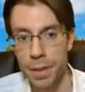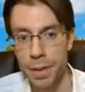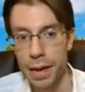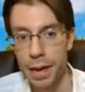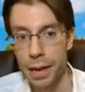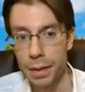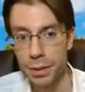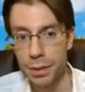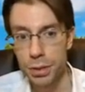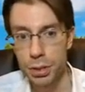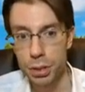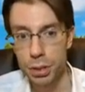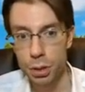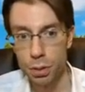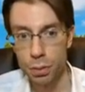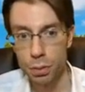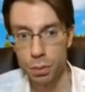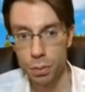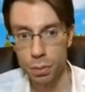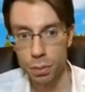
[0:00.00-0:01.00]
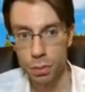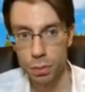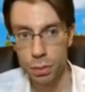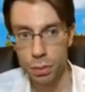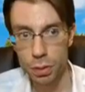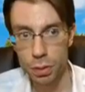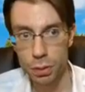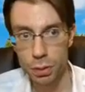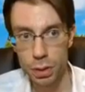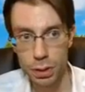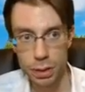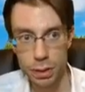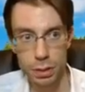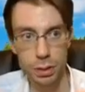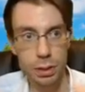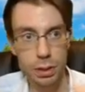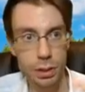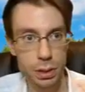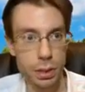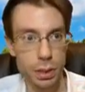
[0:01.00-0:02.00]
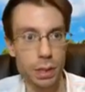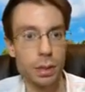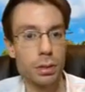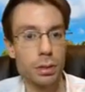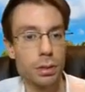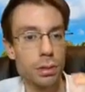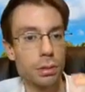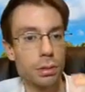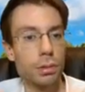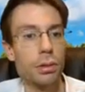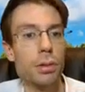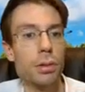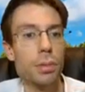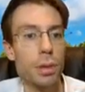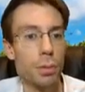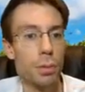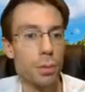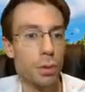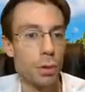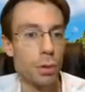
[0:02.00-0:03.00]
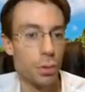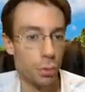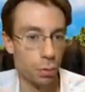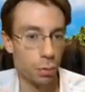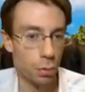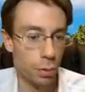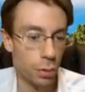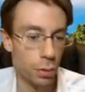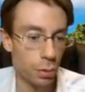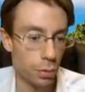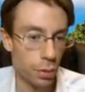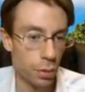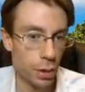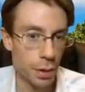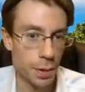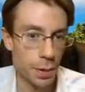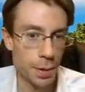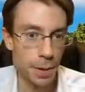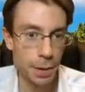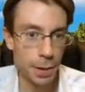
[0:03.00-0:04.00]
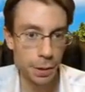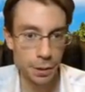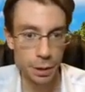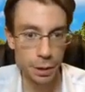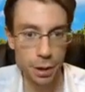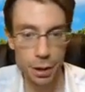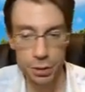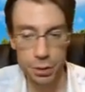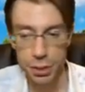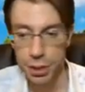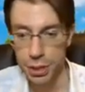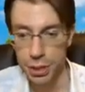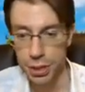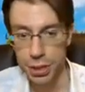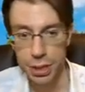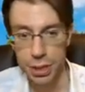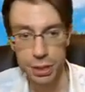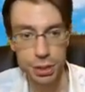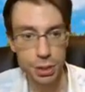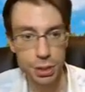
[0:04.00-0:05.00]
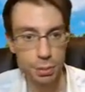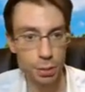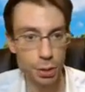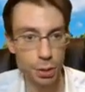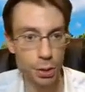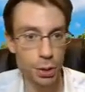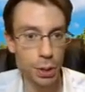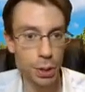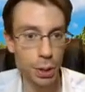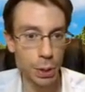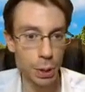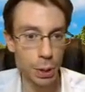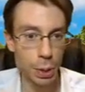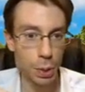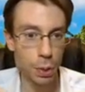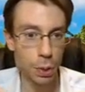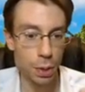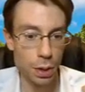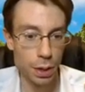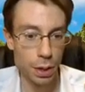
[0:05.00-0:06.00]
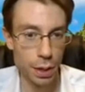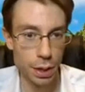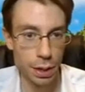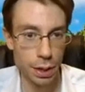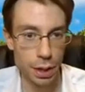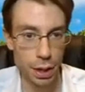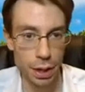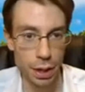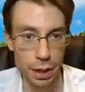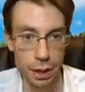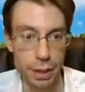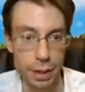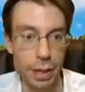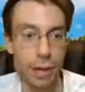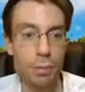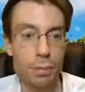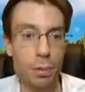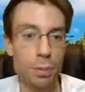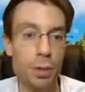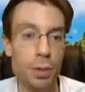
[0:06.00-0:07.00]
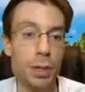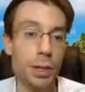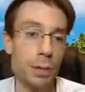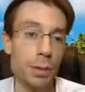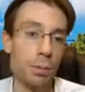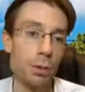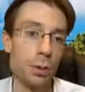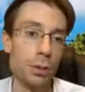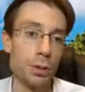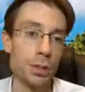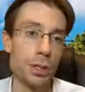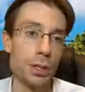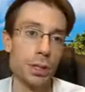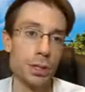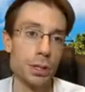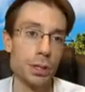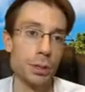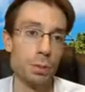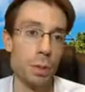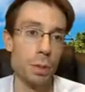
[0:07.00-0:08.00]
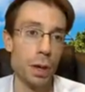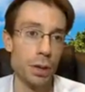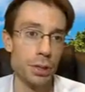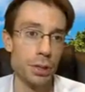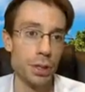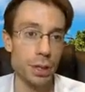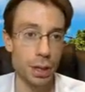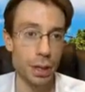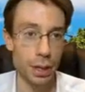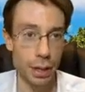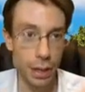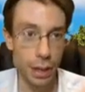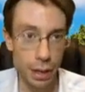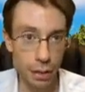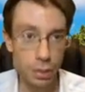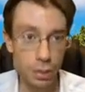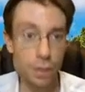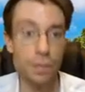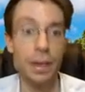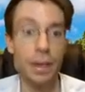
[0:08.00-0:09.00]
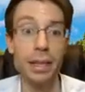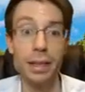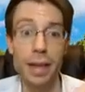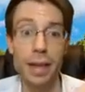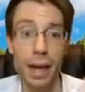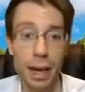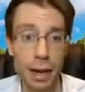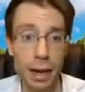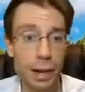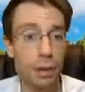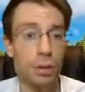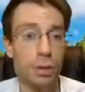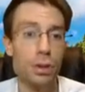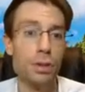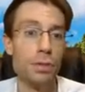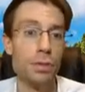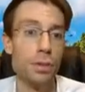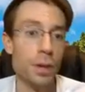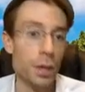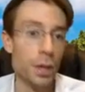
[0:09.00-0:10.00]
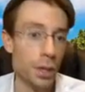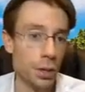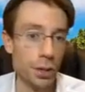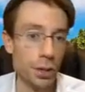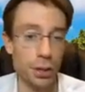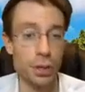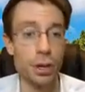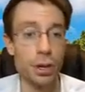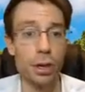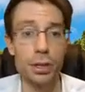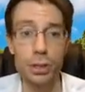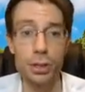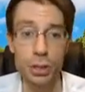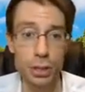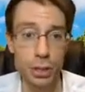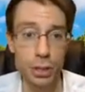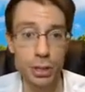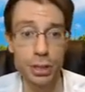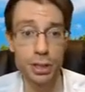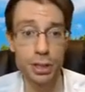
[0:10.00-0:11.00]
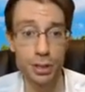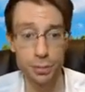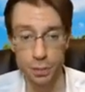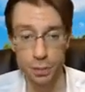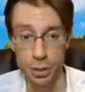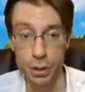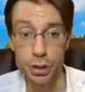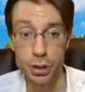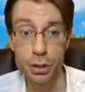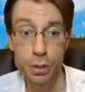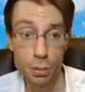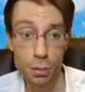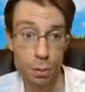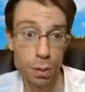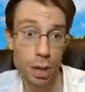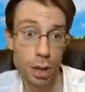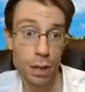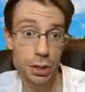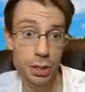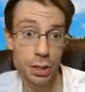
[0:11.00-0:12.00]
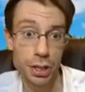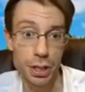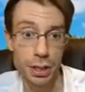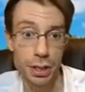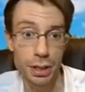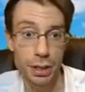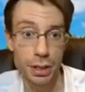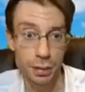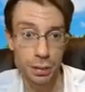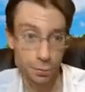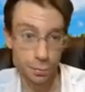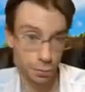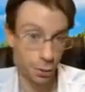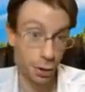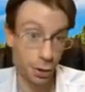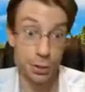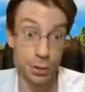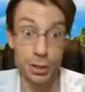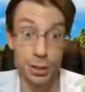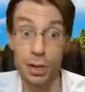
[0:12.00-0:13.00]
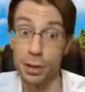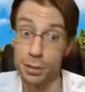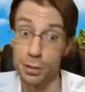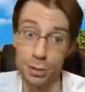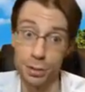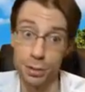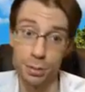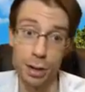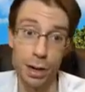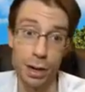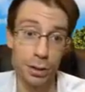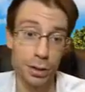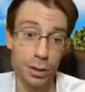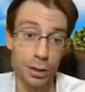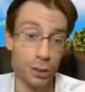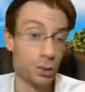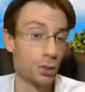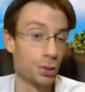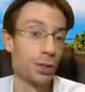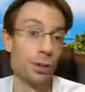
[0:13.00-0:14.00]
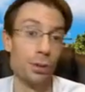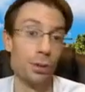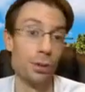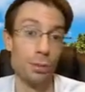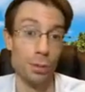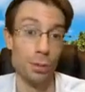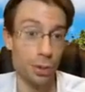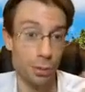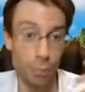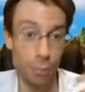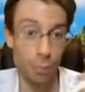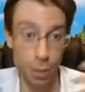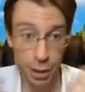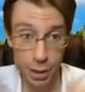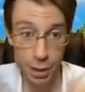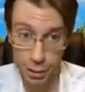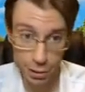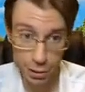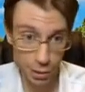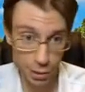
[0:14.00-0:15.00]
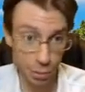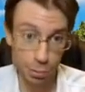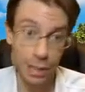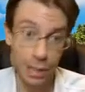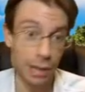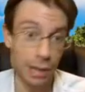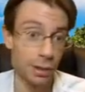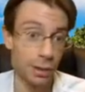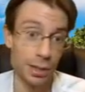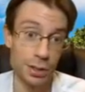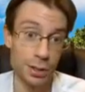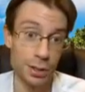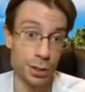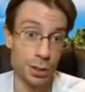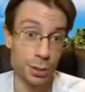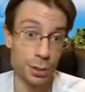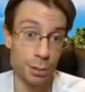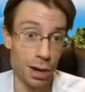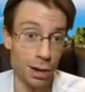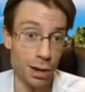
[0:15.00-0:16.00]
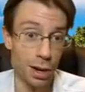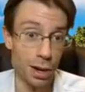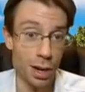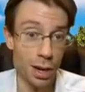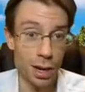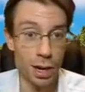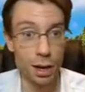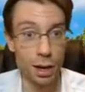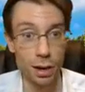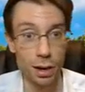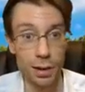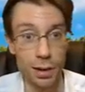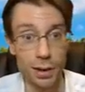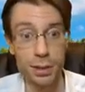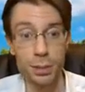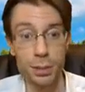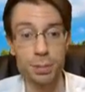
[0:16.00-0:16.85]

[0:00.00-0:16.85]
And so let's get into a little bit more of the root causes of this, and we're going to do a gamma breathing process as well, to kind of elevate that out of the consciousness for you watching and for ourselves as well, because we're getting something out of this as well. A lot of